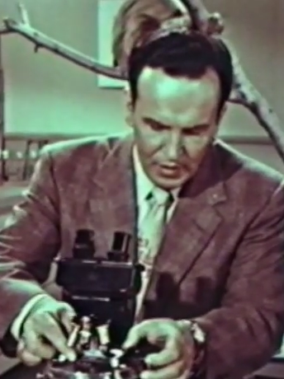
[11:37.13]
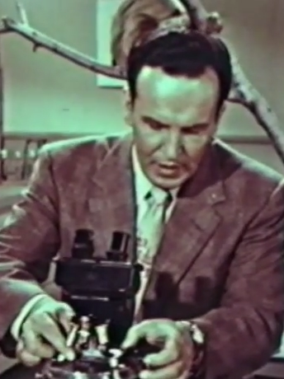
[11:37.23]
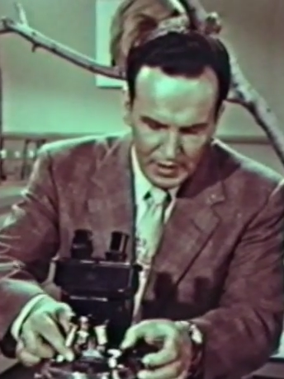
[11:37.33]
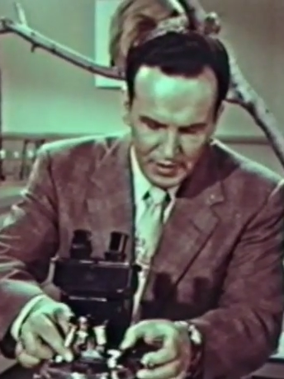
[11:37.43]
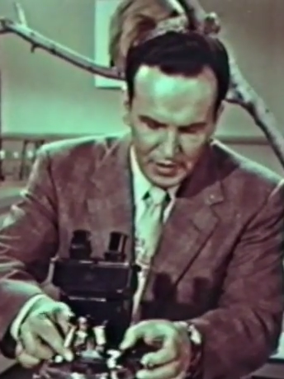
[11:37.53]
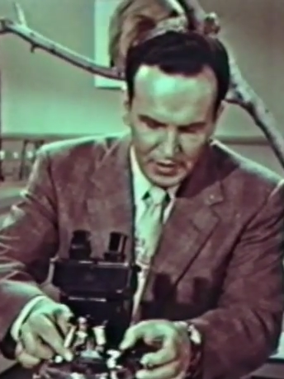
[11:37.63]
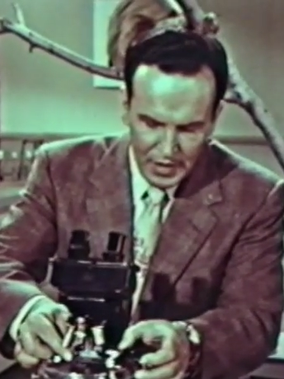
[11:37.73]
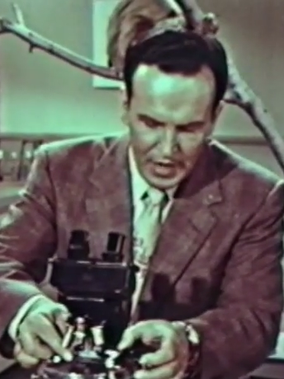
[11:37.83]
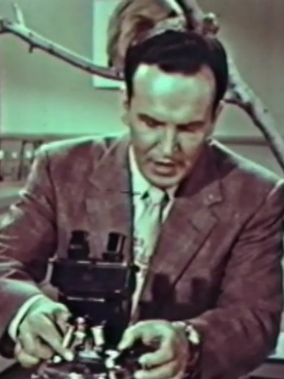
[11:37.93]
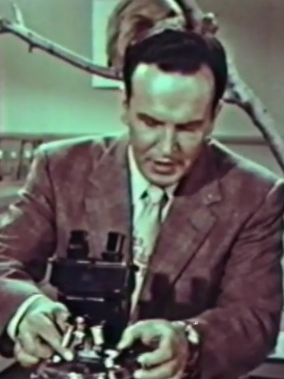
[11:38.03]
It has an
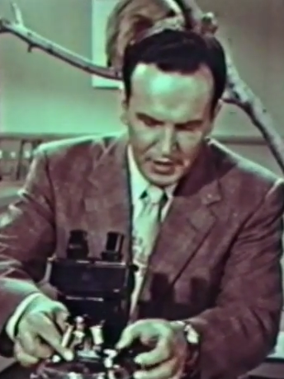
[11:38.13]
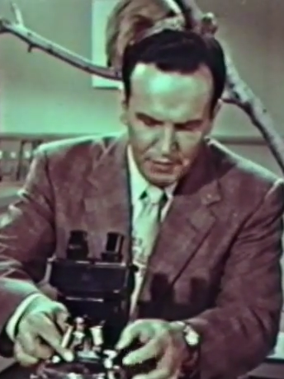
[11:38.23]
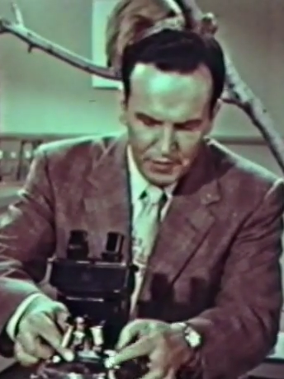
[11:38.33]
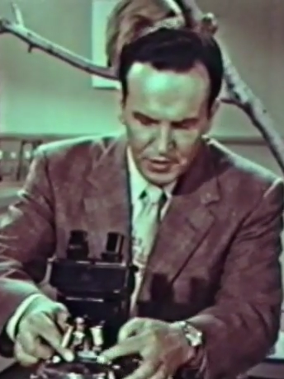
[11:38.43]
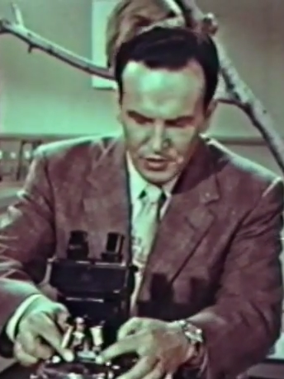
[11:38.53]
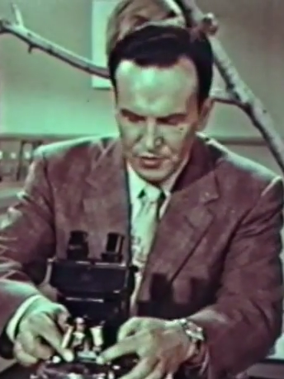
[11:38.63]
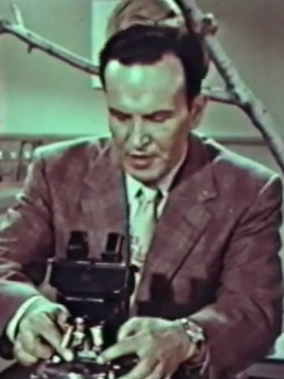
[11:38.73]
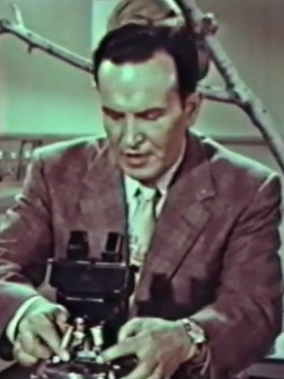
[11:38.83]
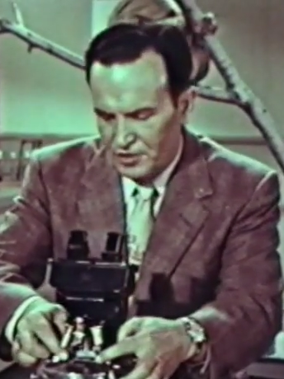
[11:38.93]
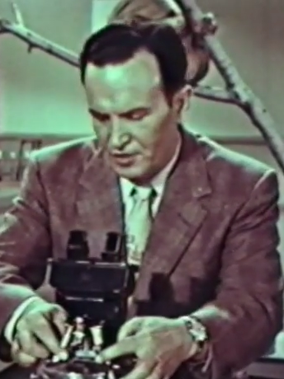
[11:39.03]
entirely different
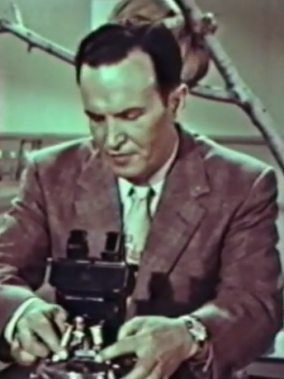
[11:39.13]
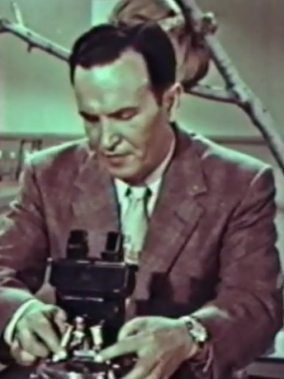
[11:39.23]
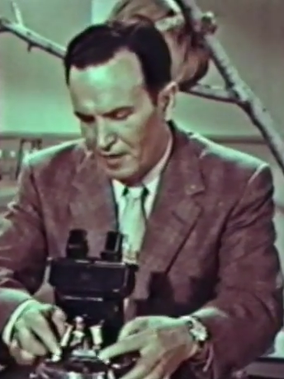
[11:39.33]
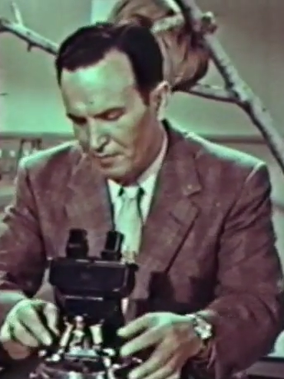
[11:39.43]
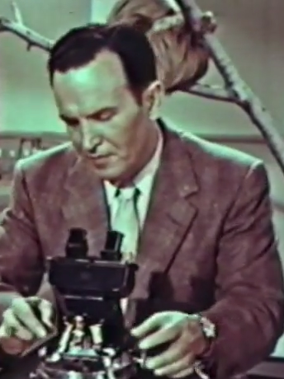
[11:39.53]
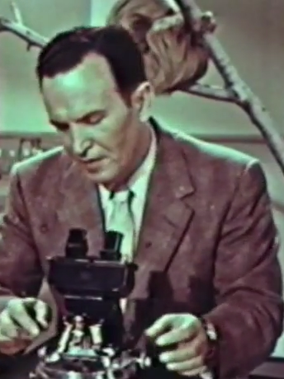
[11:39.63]
structure from